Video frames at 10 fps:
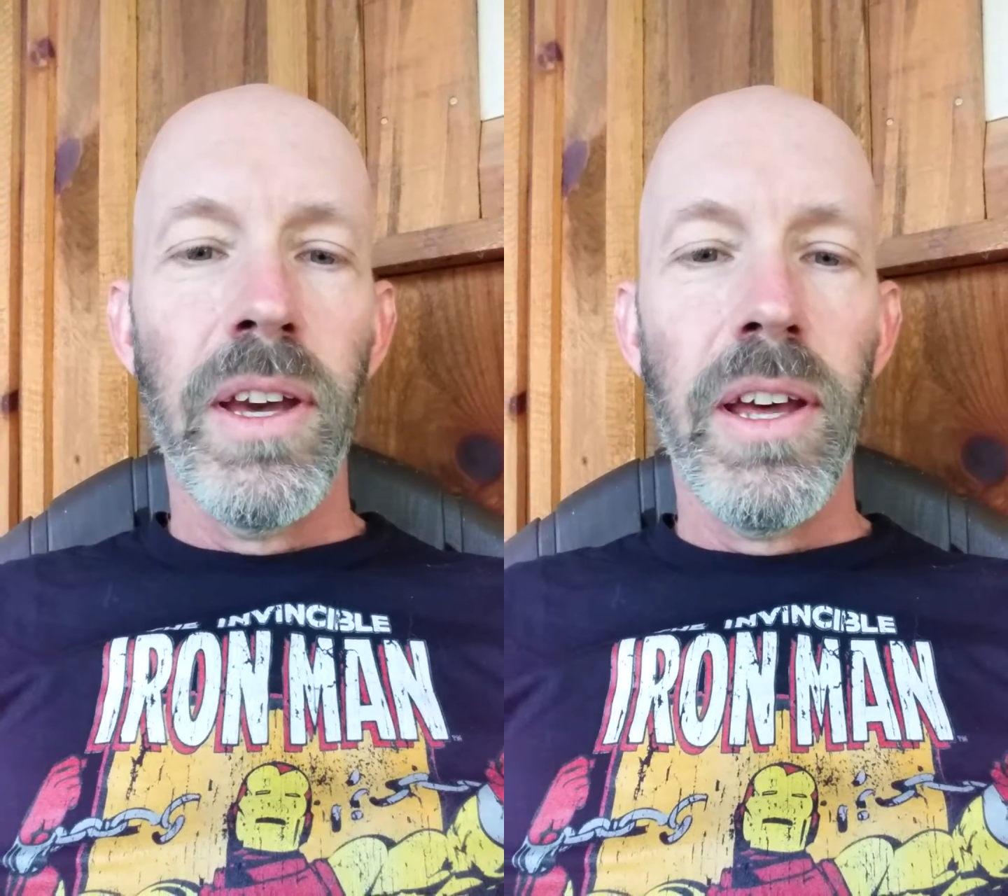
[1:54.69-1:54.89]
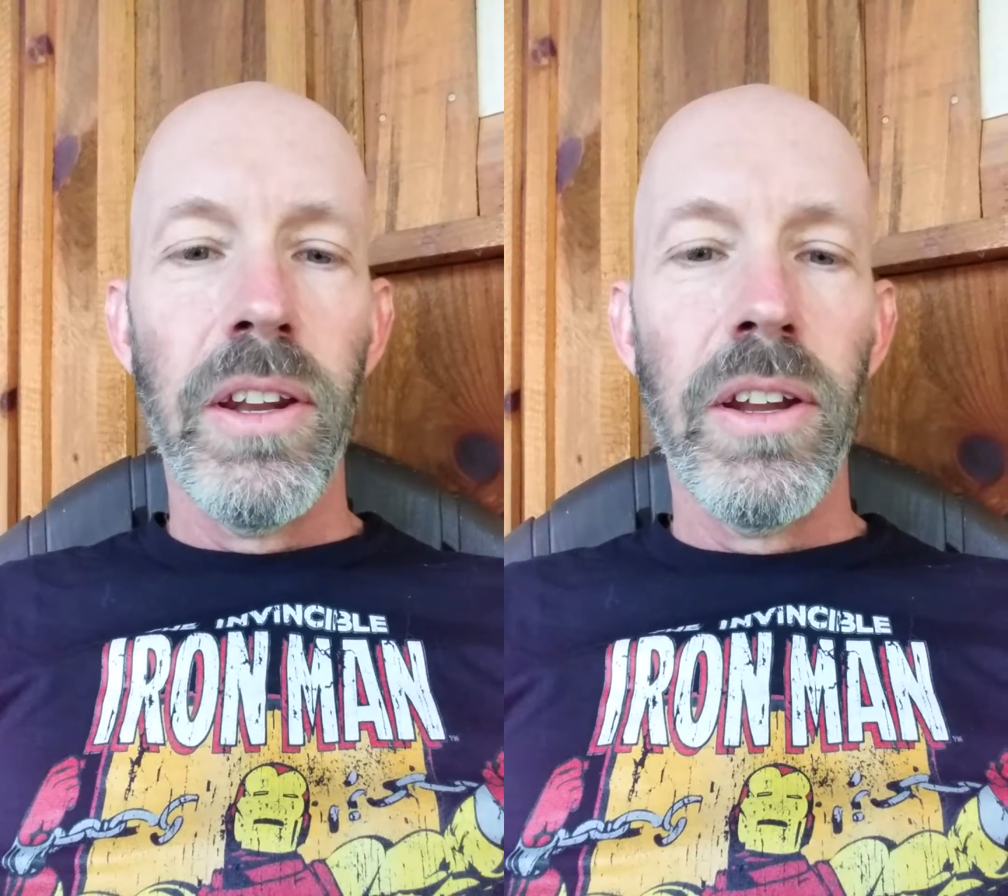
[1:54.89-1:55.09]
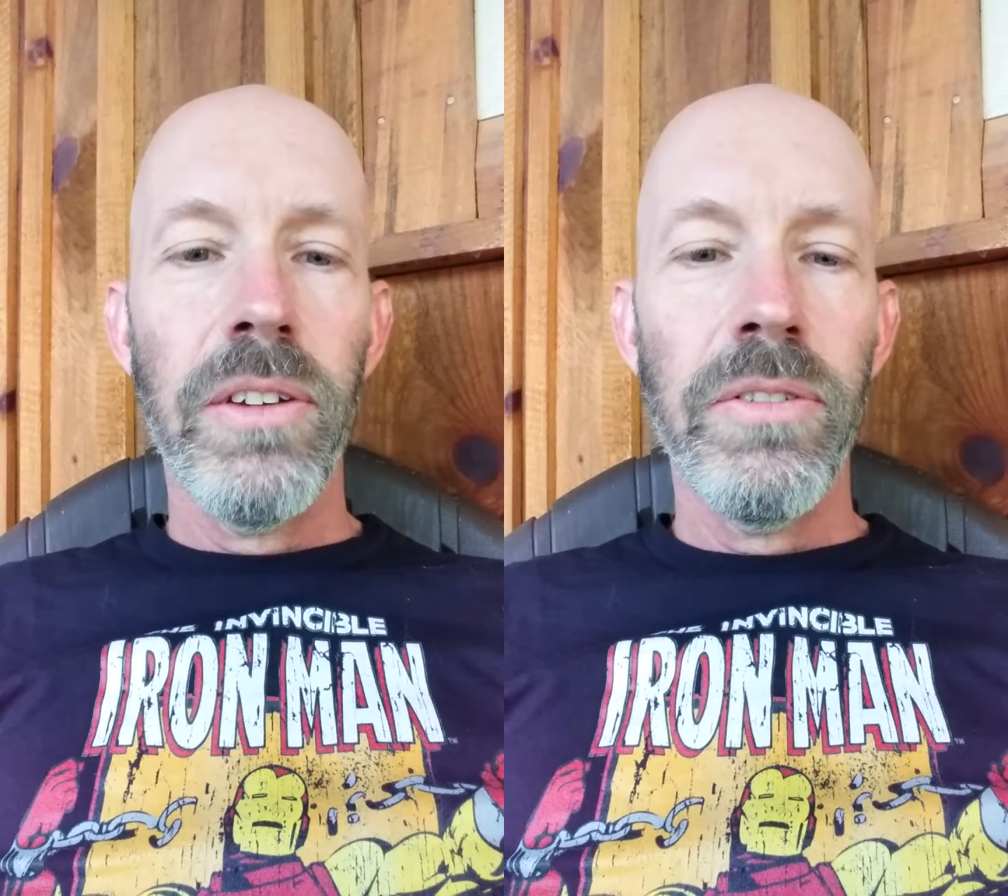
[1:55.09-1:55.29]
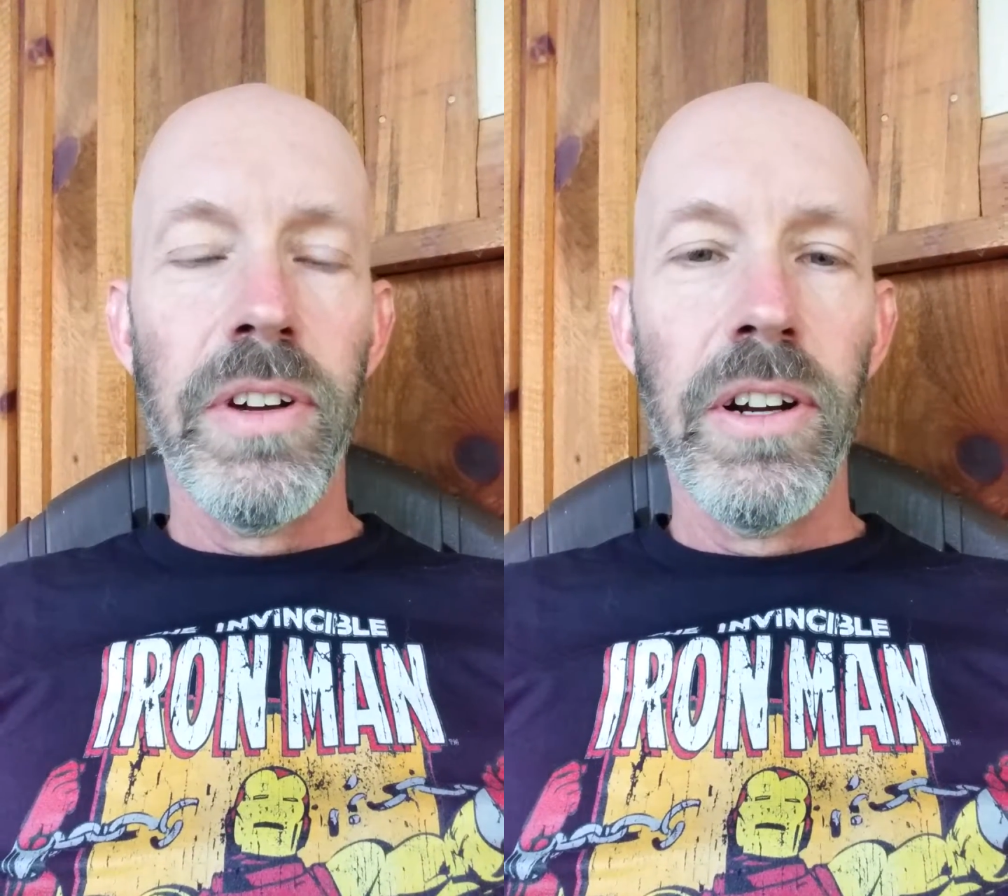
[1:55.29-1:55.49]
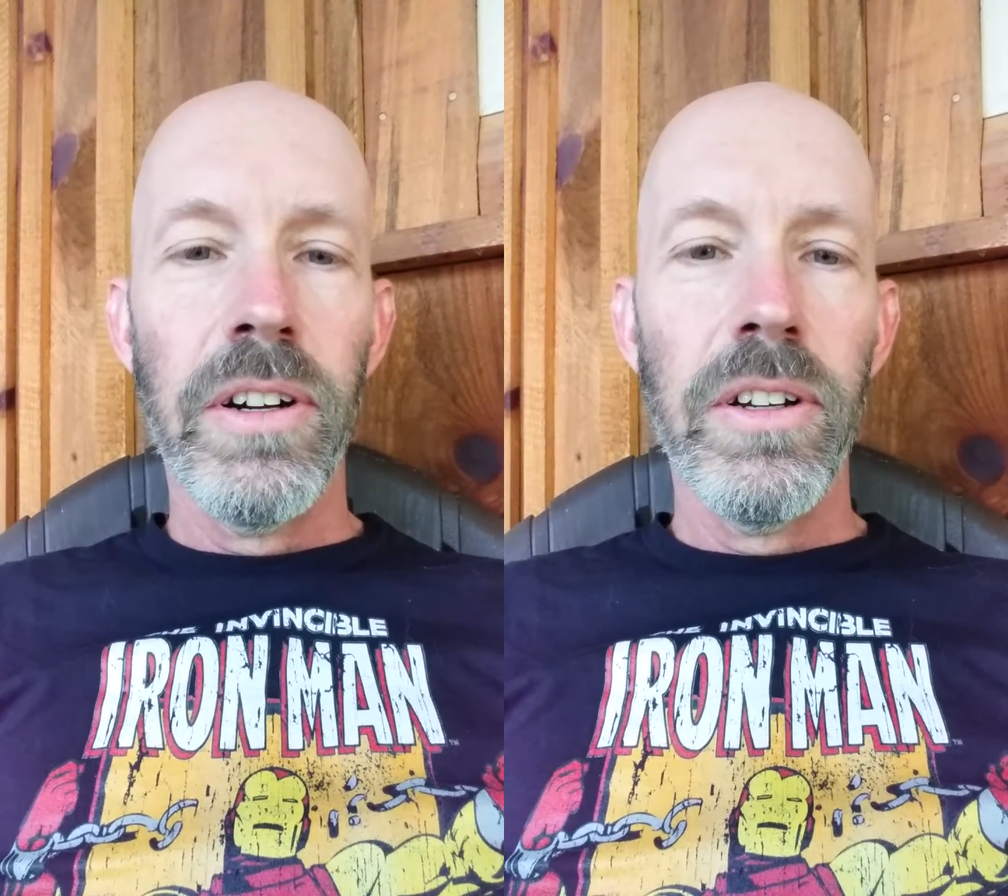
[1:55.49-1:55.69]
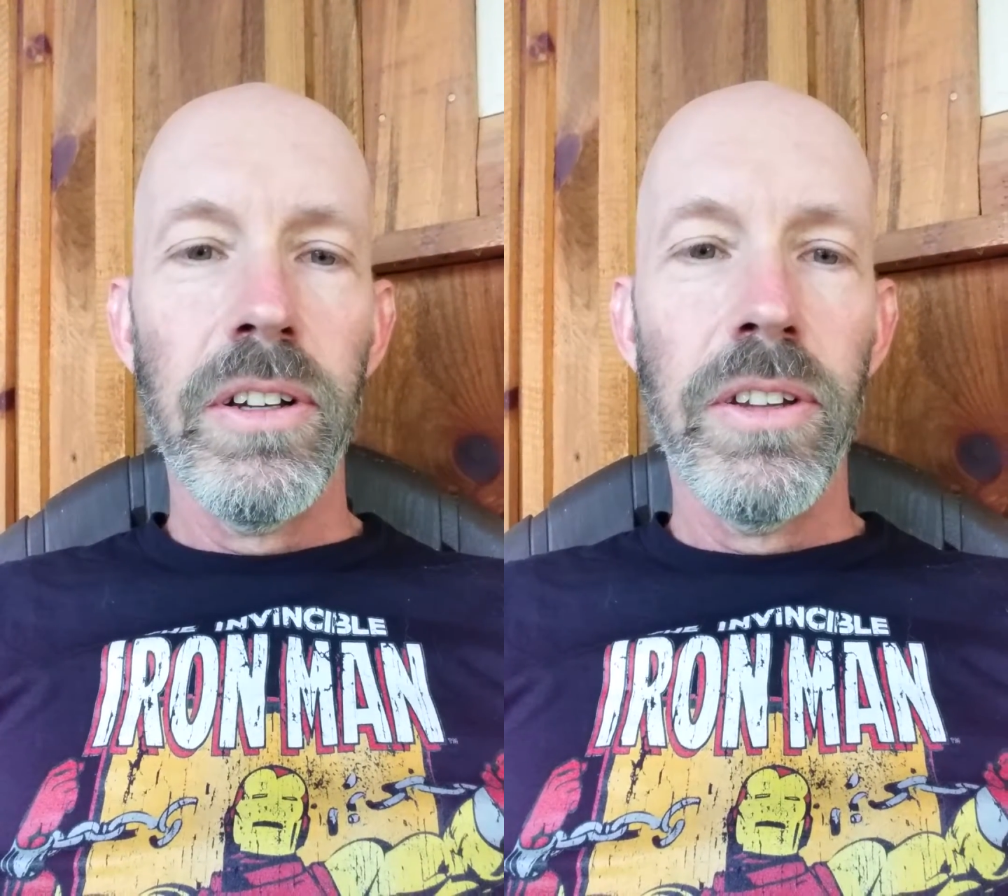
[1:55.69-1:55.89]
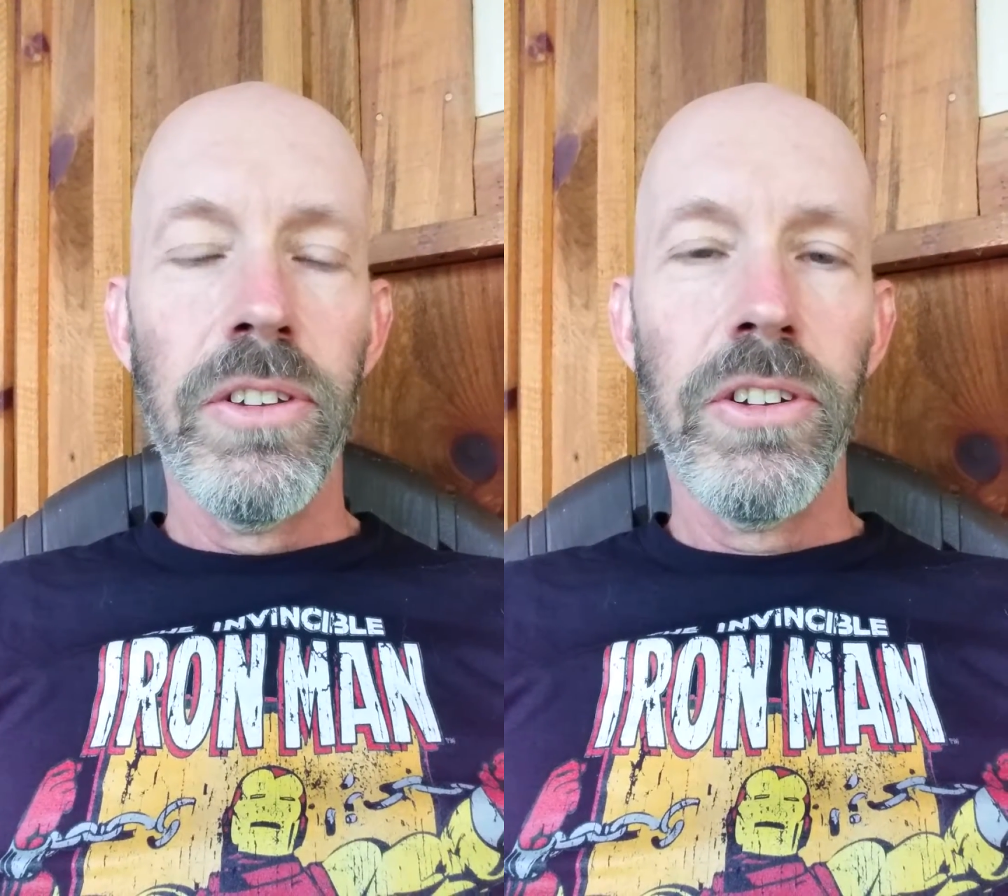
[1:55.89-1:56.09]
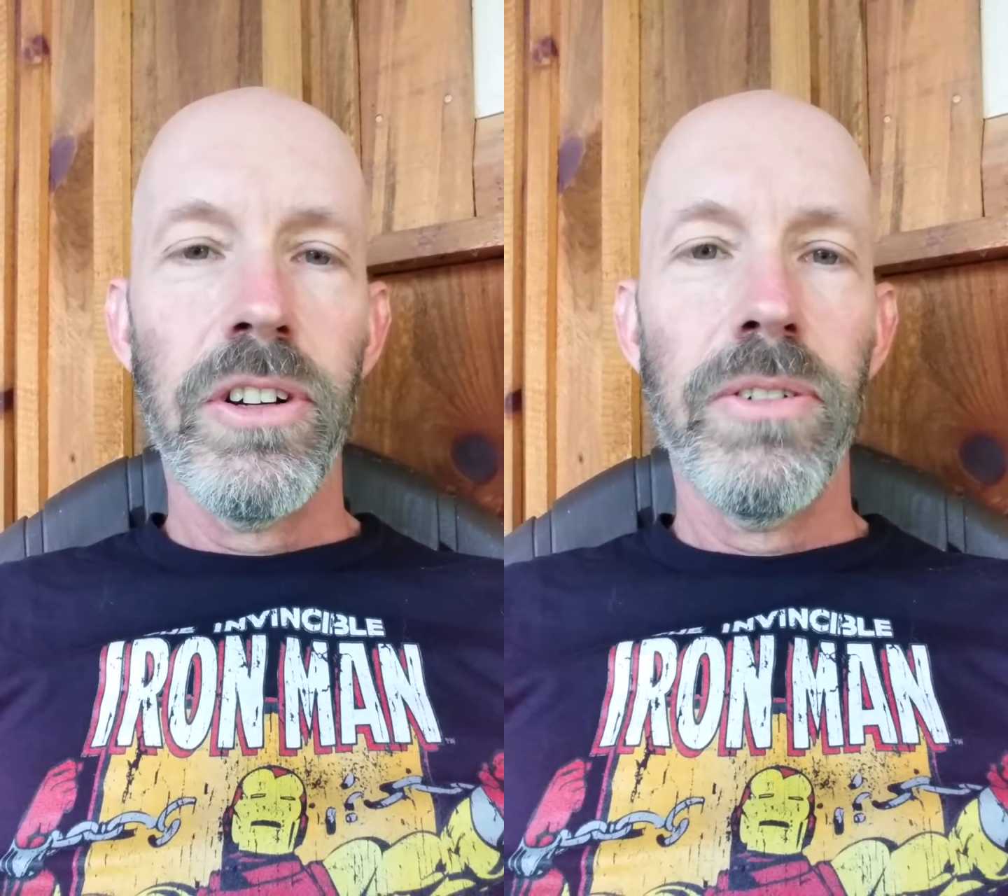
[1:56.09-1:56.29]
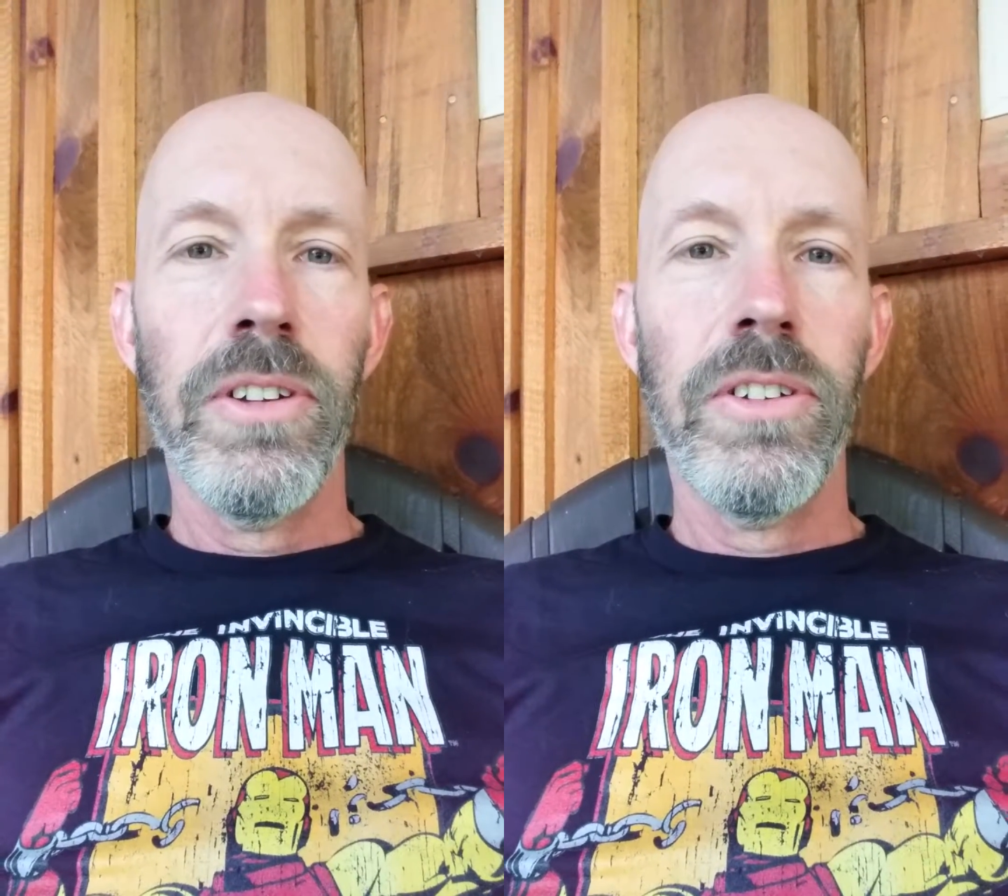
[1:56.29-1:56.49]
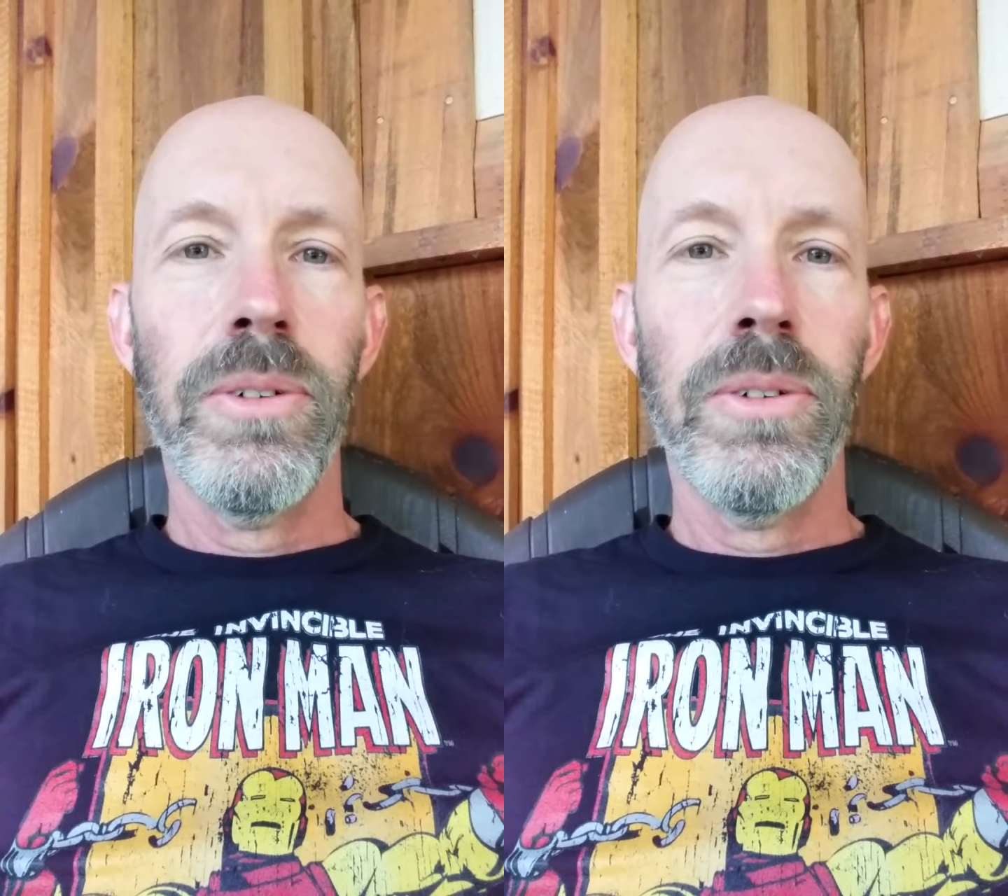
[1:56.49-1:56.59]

and very early in the service,